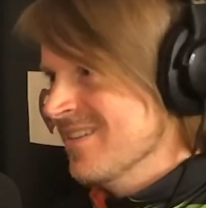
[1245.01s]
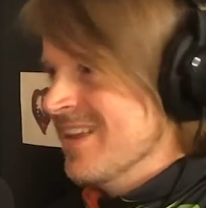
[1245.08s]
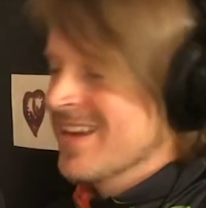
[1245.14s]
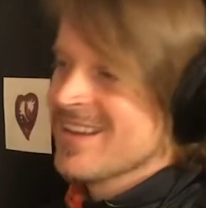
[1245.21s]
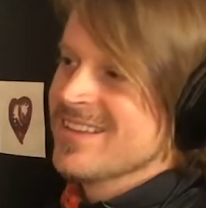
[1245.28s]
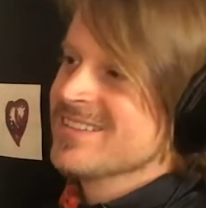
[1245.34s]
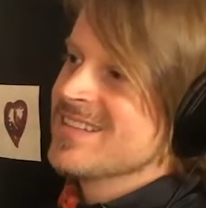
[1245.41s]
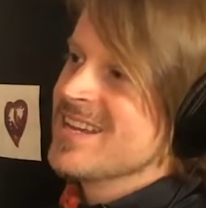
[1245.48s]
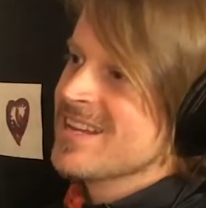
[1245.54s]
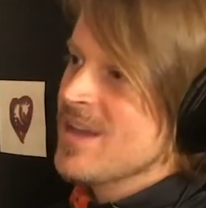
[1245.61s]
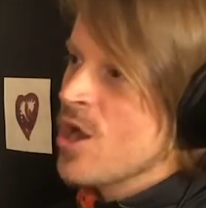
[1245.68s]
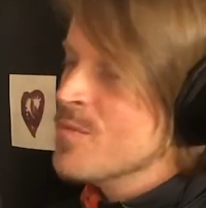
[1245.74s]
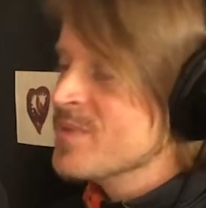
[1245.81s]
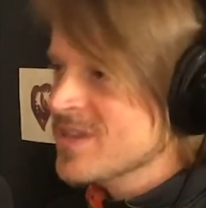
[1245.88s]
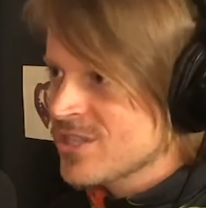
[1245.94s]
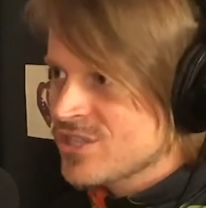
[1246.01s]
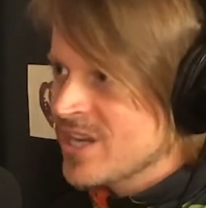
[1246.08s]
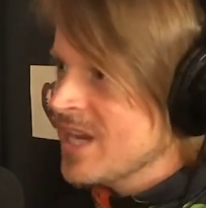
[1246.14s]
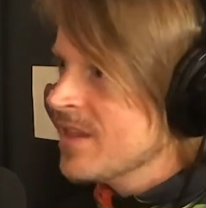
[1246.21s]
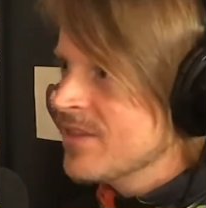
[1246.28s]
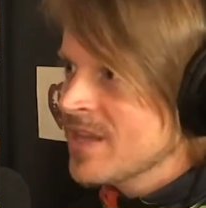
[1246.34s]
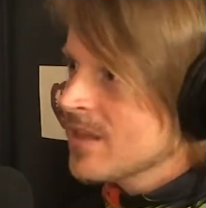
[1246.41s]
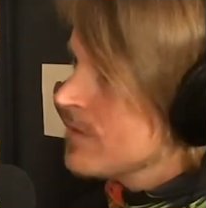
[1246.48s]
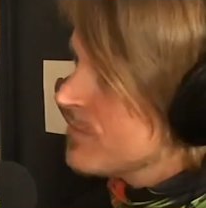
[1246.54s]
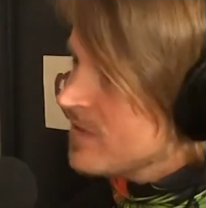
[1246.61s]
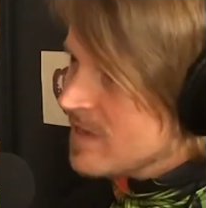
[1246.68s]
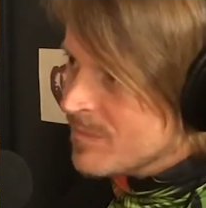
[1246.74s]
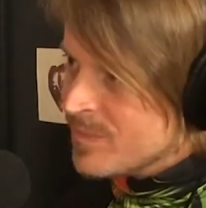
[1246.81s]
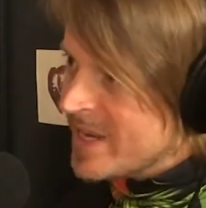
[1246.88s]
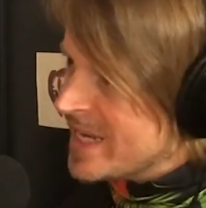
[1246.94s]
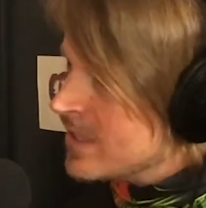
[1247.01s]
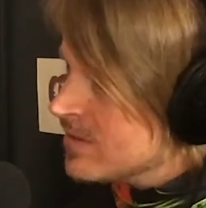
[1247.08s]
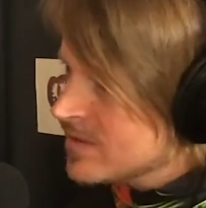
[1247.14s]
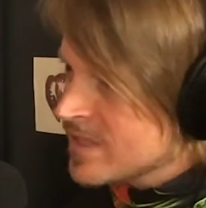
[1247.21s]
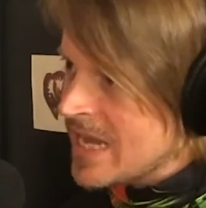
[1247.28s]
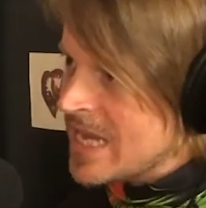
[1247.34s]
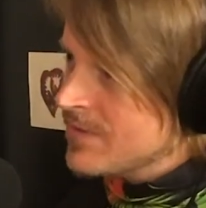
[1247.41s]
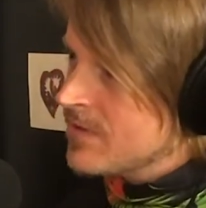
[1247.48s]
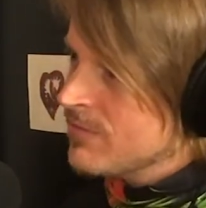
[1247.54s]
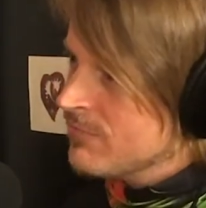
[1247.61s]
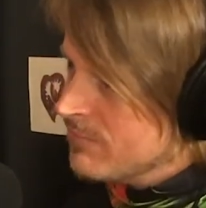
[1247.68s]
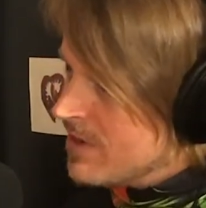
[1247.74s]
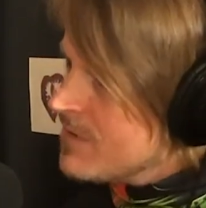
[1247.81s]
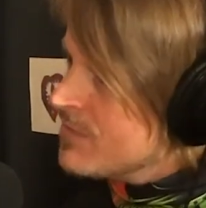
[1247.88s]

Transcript: like it's like open G thing, like very Beatles kind of a riff.